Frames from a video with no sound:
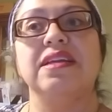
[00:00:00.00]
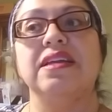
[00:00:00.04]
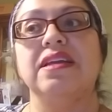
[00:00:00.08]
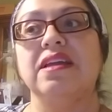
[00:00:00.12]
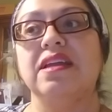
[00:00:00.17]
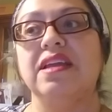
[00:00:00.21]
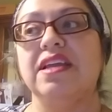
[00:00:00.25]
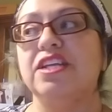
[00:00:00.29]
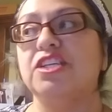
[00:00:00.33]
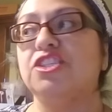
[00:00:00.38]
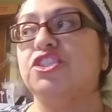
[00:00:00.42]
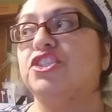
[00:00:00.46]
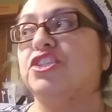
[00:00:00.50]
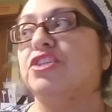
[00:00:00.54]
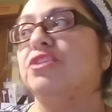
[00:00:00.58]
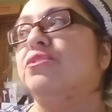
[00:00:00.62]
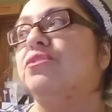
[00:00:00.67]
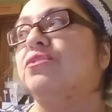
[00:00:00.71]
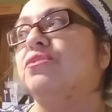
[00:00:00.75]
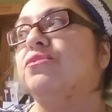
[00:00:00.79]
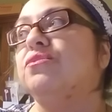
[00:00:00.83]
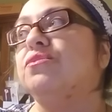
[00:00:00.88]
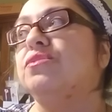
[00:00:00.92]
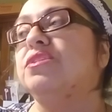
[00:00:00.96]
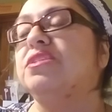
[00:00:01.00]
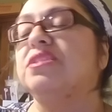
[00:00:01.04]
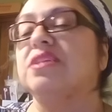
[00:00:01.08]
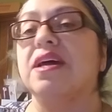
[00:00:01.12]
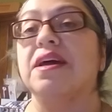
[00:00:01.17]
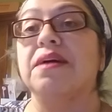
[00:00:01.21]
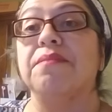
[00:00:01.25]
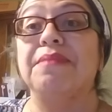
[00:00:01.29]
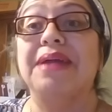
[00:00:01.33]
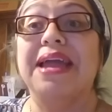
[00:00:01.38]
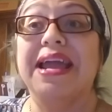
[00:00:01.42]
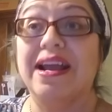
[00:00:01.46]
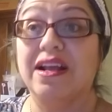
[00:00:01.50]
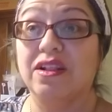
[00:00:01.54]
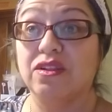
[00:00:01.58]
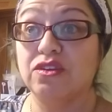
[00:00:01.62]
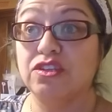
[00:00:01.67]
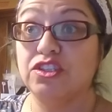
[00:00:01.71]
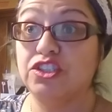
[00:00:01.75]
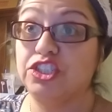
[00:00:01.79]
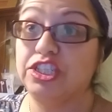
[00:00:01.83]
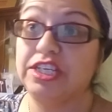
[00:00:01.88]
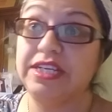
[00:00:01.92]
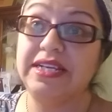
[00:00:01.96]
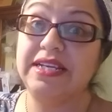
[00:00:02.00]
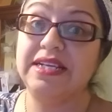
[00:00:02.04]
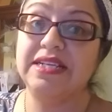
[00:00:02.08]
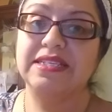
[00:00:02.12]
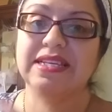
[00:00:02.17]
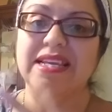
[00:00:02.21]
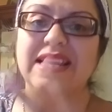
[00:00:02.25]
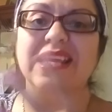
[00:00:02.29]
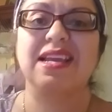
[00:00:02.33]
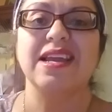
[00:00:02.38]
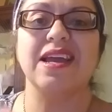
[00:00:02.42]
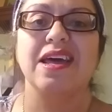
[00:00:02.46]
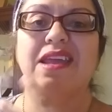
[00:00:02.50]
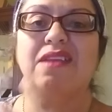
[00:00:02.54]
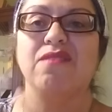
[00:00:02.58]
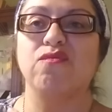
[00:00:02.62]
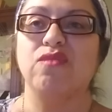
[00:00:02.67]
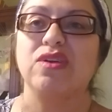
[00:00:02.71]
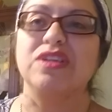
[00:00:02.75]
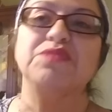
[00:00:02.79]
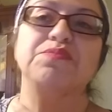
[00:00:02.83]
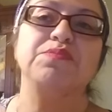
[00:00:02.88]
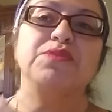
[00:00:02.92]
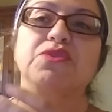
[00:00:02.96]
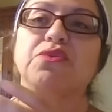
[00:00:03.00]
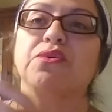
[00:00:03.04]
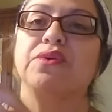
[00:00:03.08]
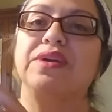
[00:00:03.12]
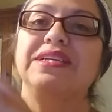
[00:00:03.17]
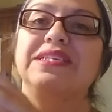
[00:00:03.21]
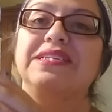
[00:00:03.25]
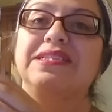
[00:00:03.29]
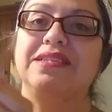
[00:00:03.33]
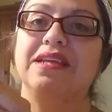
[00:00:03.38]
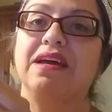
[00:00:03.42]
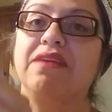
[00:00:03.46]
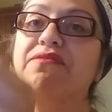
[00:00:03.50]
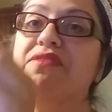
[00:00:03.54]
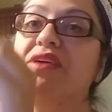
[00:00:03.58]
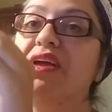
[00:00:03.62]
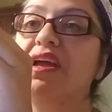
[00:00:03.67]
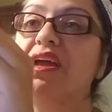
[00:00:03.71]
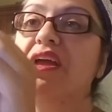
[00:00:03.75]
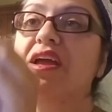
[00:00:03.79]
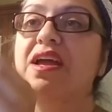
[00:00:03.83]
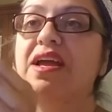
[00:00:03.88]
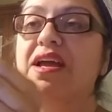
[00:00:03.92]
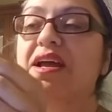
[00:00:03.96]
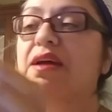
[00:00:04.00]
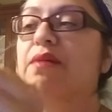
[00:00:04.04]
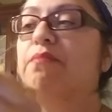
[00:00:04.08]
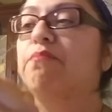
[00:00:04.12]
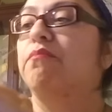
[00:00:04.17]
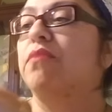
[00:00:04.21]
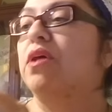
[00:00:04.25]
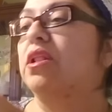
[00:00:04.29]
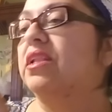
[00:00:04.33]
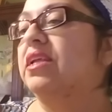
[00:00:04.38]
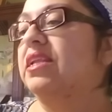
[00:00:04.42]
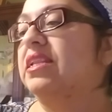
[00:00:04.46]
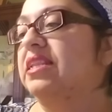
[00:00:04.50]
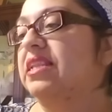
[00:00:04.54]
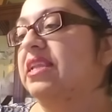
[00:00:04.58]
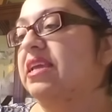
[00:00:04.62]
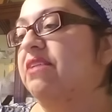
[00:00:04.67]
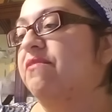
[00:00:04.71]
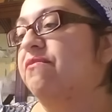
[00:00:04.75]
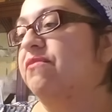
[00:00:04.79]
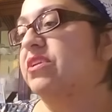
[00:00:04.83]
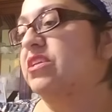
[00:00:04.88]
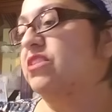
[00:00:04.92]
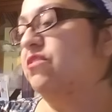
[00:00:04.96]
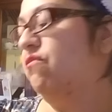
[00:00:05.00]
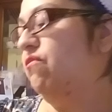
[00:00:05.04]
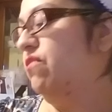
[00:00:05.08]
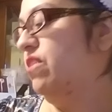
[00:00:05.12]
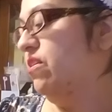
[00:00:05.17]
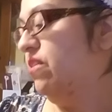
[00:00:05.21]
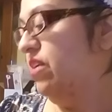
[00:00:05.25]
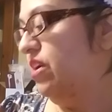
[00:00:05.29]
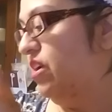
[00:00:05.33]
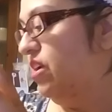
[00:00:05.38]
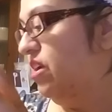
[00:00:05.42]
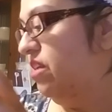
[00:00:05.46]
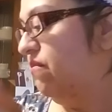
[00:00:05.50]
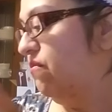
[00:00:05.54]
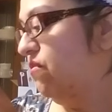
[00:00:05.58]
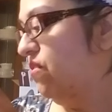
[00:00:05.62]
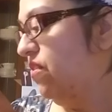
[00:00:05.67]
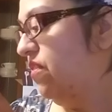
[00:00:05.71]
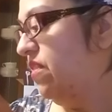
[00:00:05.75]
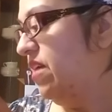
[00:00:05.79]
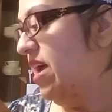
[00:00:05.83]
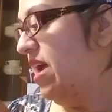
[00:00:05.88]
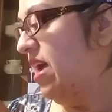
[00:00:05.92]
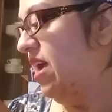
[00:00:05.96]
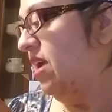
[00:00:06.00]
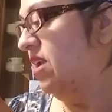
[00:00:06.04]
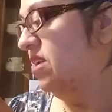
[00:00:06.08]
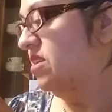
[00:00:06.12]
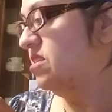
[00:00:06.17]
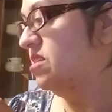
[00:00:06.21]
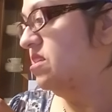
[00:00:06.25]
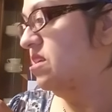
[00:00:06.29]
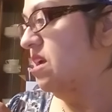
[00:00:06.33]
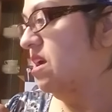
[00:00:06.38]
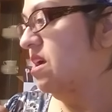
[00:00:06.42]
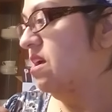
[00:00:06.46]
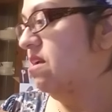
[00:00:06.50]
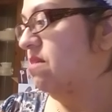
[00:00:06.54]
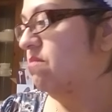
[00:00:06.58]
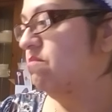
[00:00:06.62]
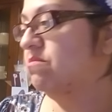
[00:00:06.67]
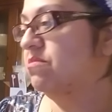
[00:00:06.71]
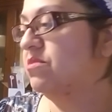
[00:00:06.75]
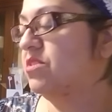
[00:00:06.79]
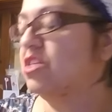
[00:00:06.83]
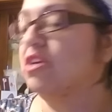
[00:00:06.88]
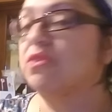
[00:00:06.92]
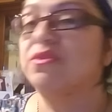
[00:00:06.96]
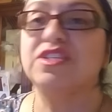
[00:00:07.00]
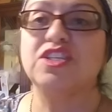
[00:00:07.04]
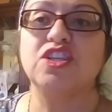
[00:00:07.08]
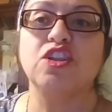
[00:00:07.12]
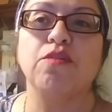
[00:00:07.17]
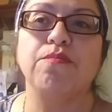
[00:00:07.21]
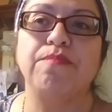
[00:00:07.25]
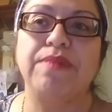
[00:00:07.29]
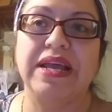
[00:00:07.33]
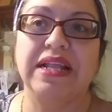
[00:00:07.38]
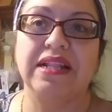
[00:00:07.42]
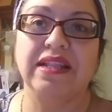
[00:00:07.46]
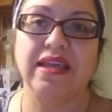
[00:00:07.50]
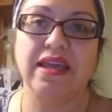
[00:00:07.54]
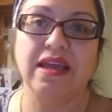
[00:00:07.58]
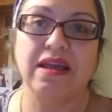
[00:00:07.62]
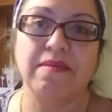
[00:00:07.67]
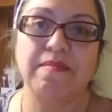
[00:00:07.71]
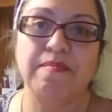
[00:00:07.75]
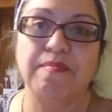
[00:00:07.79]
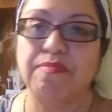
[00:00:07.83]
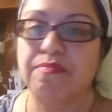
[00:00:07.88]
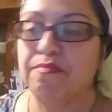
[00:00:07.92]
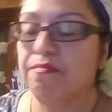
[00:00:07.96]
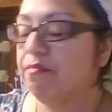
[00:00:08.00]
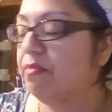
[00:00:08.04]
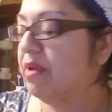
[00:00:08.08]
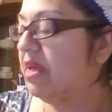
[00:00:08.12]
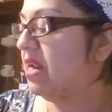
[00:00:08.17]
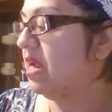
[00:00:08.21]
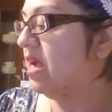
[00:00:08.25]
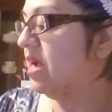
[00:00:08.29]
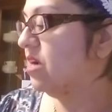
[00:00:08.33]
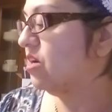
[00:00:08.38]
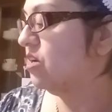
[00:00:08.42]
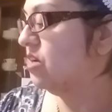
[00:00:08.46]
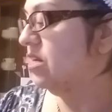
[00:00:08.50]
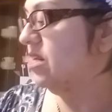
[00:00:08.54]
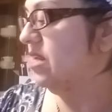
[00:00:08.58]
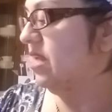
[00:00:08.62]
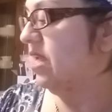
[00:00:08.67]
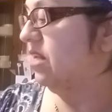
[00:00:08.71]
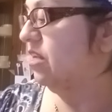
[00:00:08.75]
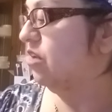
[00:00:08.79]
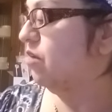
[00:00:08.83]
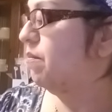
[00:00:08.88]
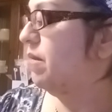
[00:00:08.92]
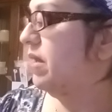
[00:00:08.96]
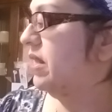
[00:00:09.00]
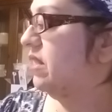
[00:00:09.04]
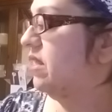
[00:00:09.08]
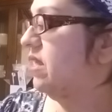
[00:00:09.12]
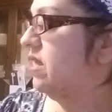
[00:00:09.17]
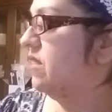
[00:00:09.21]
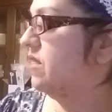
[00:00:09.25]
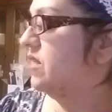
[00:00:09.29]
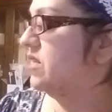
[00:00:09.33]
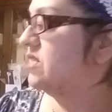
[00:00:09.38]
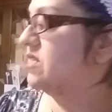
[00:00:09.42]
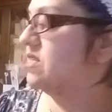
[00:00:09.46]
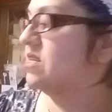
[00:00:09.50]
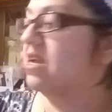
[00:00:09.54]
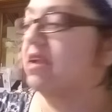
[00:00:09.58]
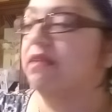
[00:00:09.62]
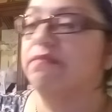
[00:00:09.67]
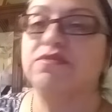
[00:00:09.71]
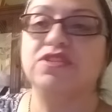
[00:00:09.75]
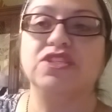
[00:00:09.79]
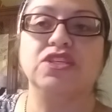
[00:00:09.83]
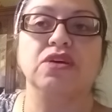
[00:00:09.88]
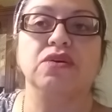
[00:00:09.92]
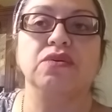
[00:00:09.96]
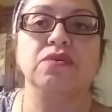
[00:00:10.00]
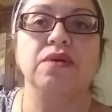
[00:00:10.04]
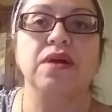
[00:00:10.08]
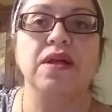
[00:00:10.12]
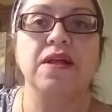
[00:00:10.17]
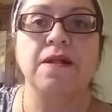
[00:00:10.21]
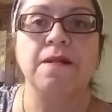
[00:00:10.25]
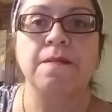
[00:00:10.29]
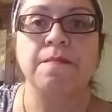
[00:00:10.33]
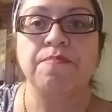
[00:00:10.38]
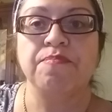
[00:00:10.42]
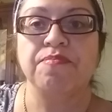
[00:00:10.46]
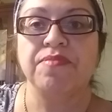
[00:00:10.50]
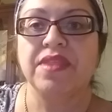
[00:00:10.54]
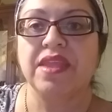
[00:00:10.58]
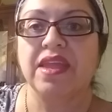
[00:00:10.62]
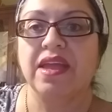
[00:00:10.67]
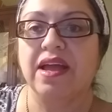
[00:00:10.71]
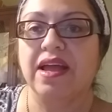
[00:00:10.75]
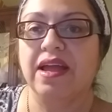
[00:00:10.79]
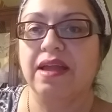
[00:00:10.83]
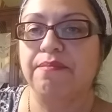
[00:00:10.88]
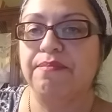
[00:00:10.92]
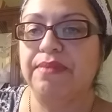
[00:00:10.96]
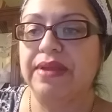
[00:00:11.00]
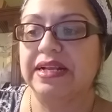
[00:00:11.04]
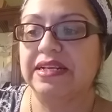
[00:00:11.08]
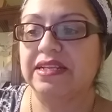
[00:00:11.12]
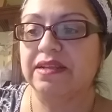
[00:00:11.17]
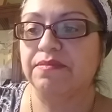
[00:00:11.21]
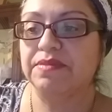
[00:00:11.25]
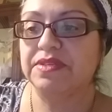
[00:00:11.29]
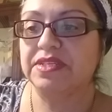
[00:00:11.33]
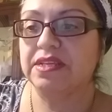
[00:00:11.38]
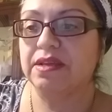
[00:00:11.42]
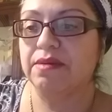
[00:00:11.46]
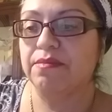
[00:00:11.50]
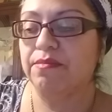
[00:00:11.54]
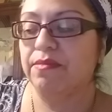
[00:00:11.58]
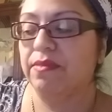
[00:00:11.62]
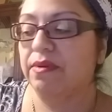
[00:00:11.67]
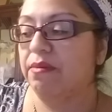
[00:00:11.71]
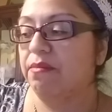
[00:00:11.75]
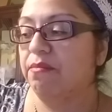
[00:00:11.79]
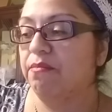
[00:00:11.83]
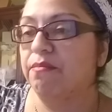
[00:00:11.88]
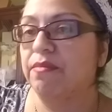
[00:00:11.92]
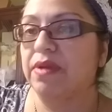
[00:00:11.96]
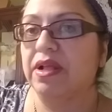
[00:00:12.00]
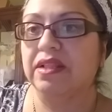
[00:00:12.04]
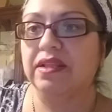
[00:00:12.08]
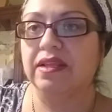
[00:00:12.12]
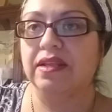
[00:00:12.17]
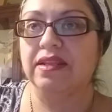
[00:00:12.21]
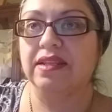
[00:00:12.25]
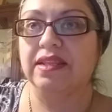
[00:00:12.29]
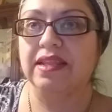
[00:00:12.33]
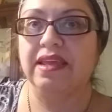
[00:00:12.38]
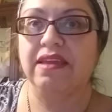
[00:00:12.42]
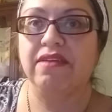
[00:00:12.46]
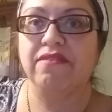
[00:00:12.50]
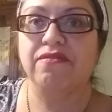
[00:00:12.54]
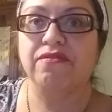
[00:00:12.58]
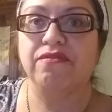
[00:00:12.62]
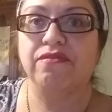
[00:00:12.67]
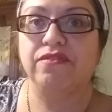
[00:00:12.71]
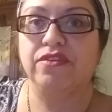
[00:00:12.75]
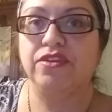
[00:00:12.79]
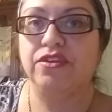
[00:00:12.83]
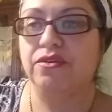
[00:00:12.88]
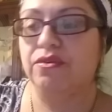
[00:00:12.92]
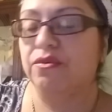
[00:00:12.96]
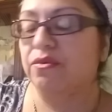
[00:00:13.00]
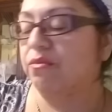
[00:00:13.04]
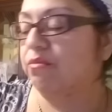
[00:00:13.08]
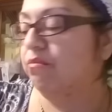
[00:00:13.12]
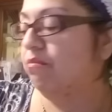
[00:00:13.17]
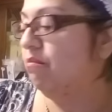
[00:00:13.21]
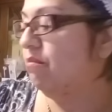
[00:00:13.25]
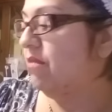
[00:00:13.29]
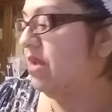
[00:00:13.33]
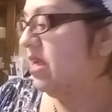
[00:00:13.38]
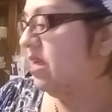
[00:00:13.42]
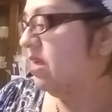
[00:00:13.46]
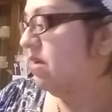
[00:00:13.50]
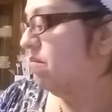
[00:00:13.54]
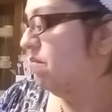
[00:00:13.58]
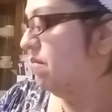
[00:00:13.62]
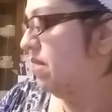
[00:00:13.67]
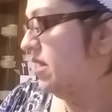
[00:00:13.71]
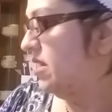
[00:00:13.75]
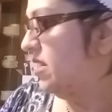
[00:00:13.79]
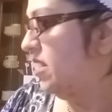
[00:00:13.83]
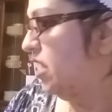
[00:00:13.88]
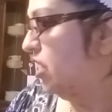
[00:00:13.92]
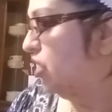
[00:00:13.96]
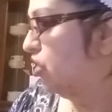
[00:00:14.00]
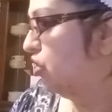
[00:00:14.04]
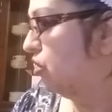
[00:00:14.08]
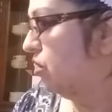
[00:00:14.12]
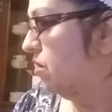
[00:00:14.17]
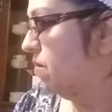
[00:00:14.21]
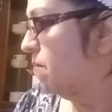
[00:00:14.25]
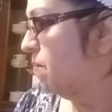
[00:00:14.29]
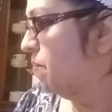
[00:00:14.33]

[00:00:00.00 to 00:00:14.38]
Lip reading: issues, allergies, any kind of respiratory stuff. Mullein leaf is very good for that. So is lobelia, but I couldn't get lobelia this time, so I picked up some mullein leaf to make my tincture.